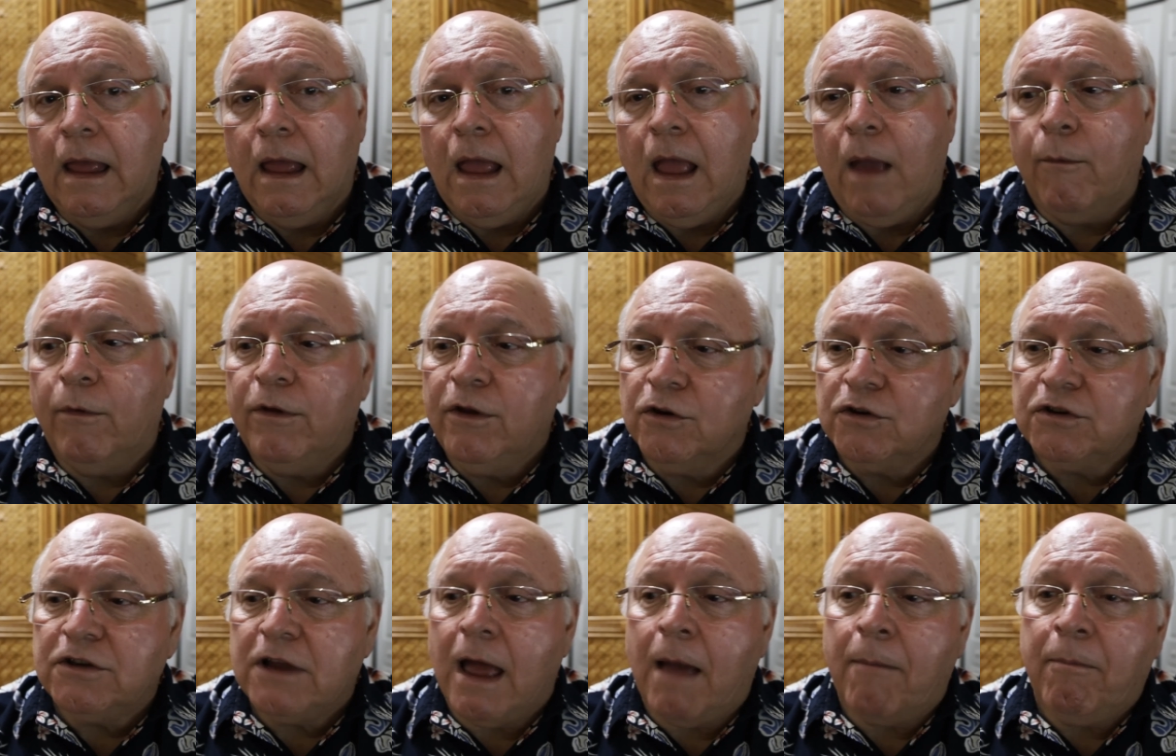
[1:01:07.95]
And when you
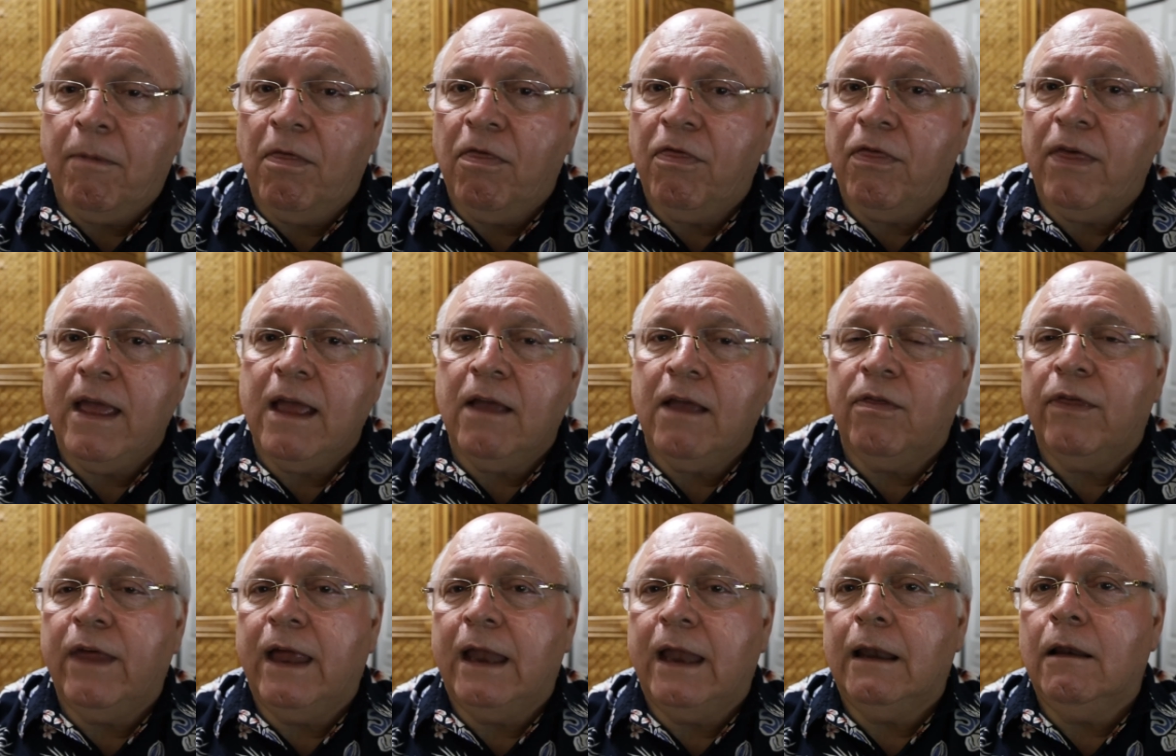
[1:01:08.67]
stop and
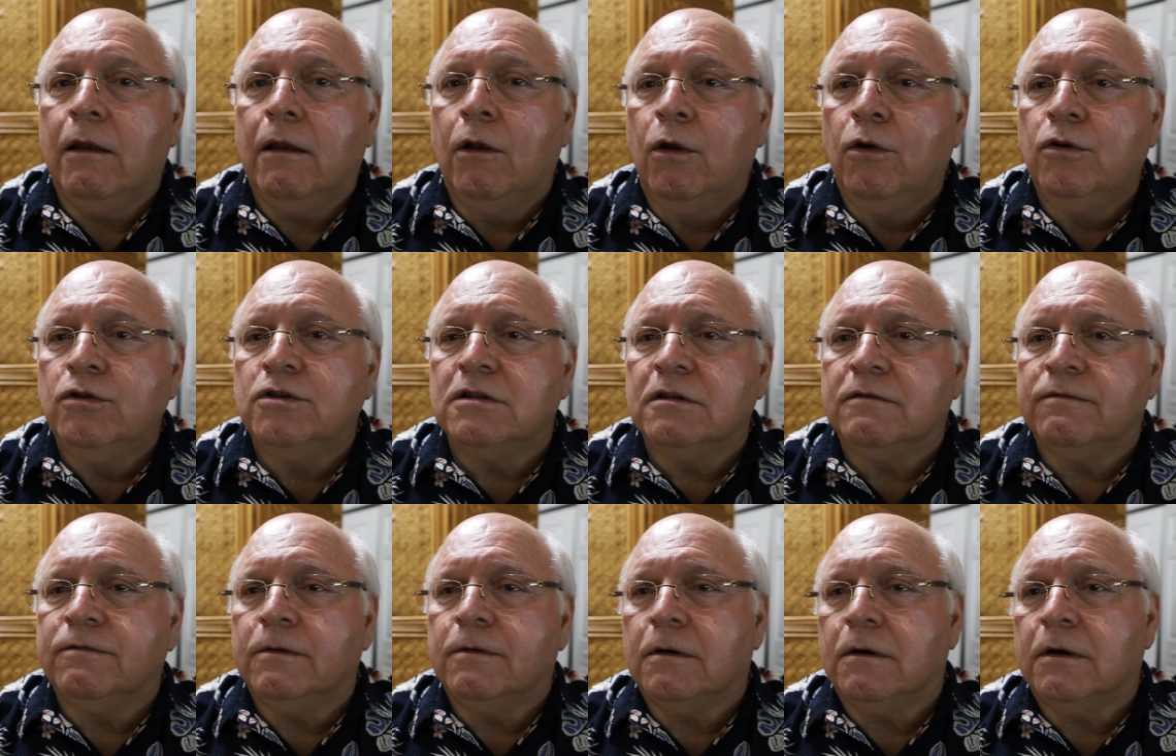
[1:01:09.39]
think that
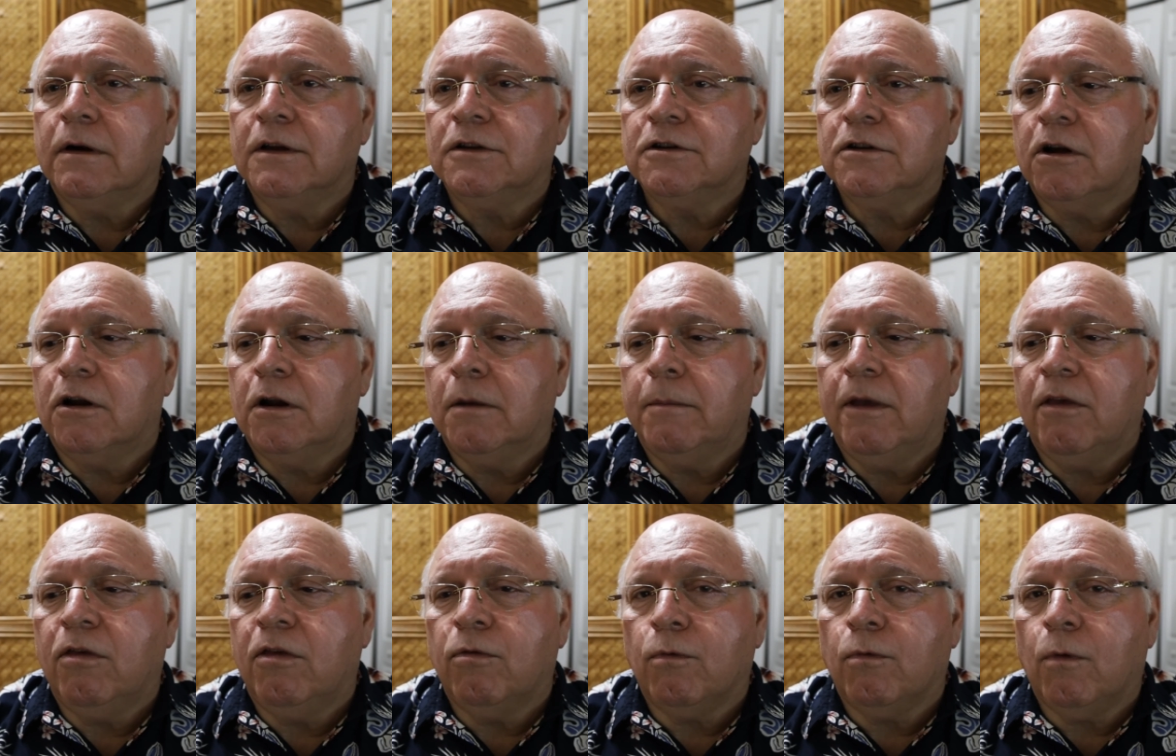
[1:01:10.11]
Lucifer is going to
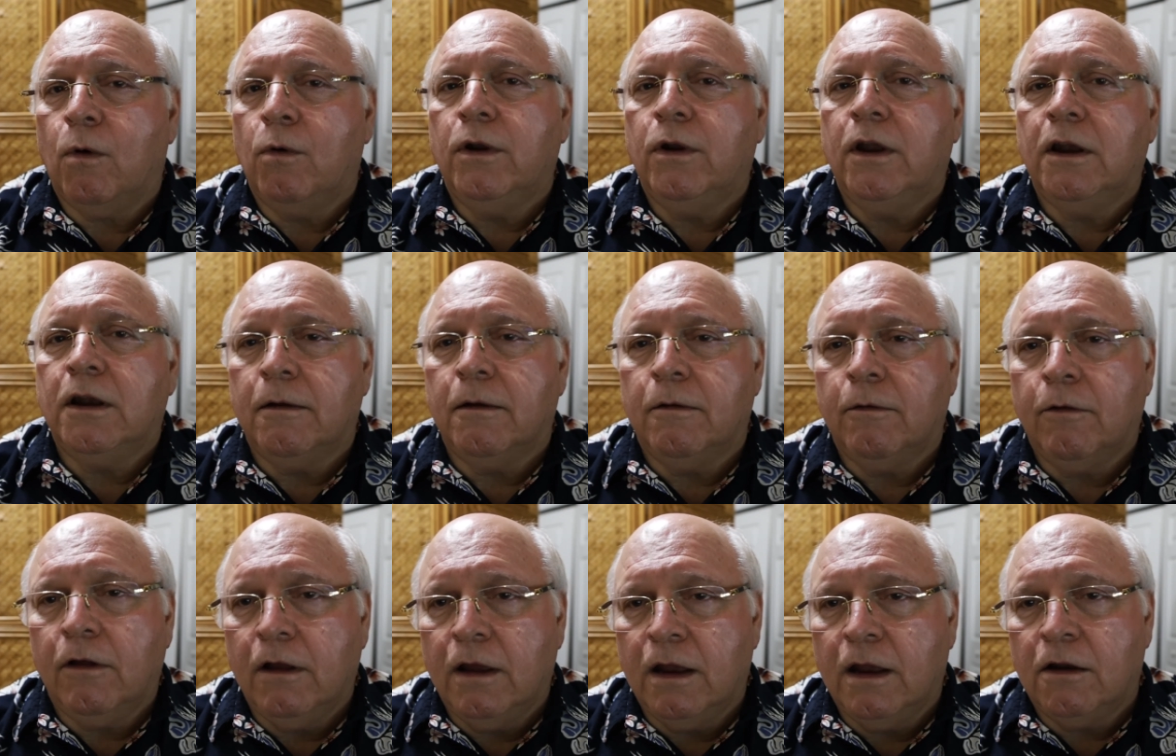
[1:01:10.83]
be thrown
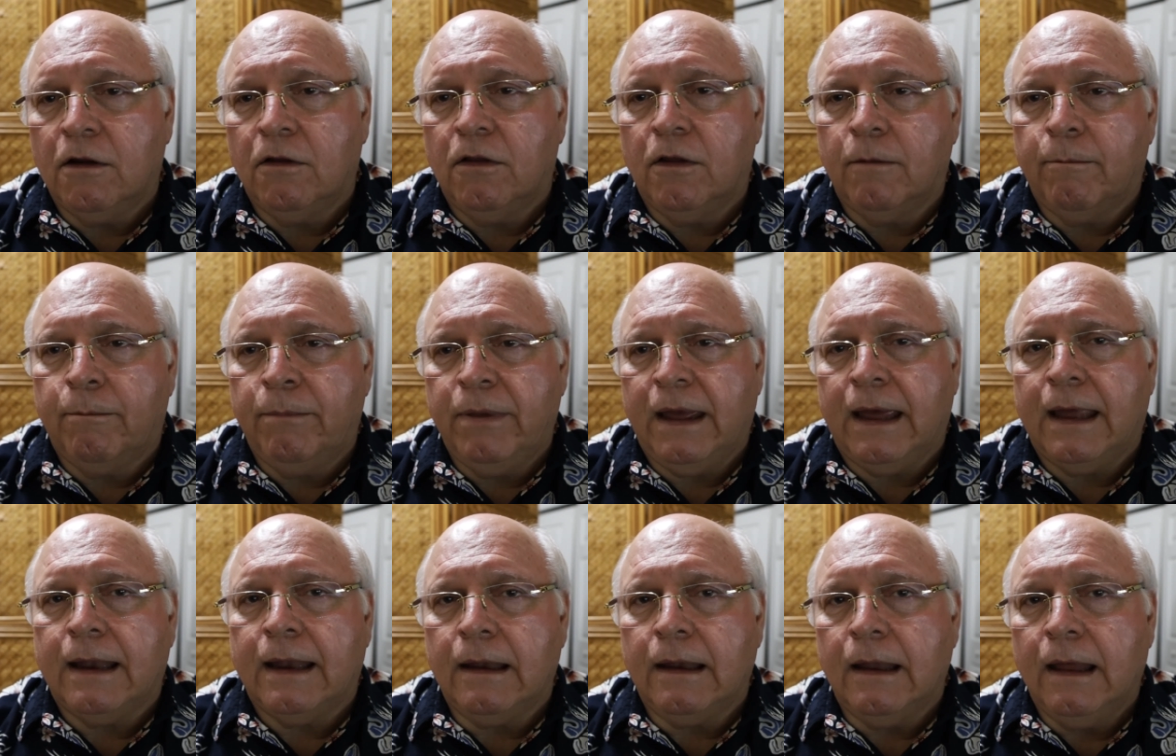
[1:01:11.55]
into the
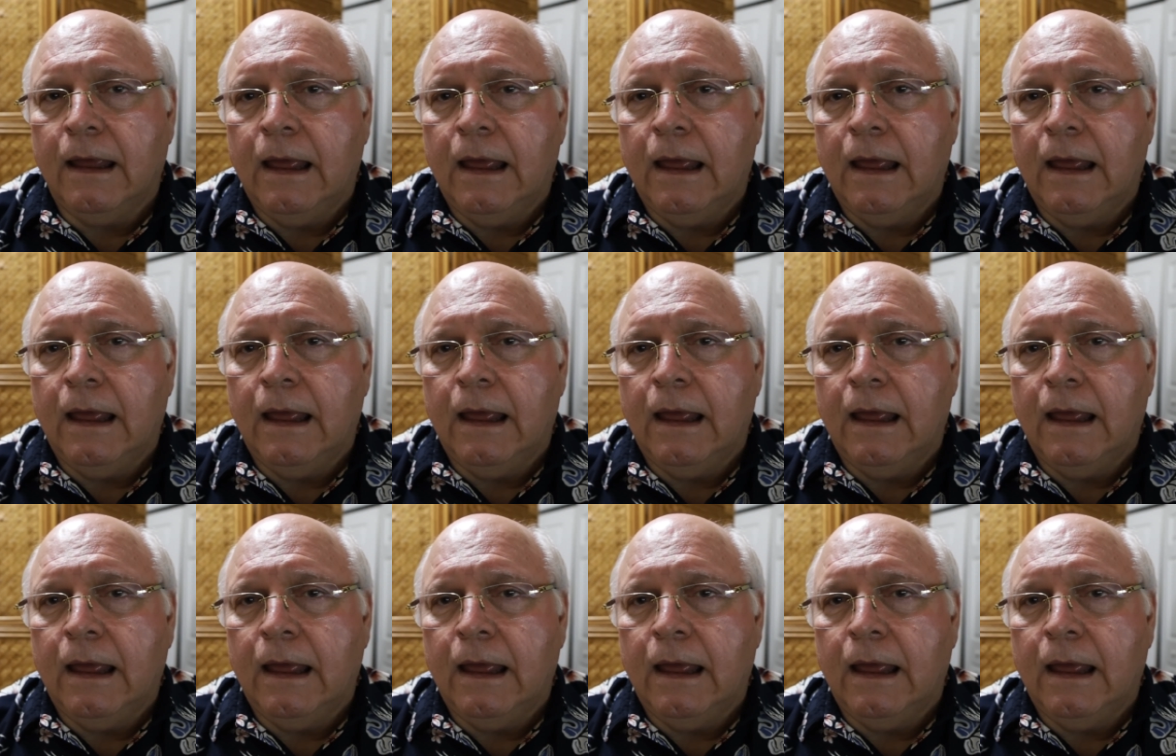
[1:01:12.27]
pit,